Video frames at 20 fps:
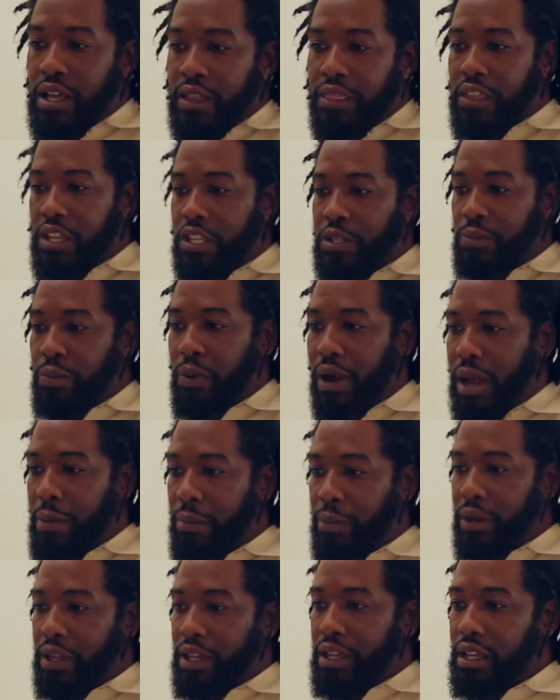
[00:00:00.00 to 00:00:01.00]
This
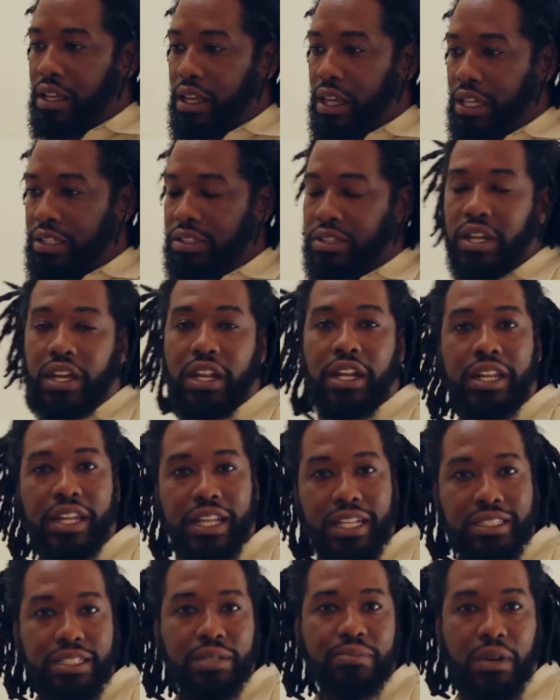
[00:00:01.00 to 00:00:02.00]
property is going to
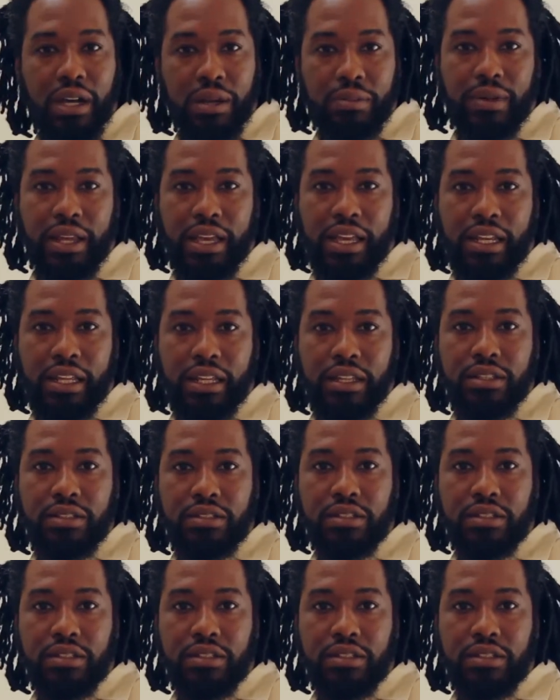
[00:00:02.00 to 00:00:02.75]
need some updating.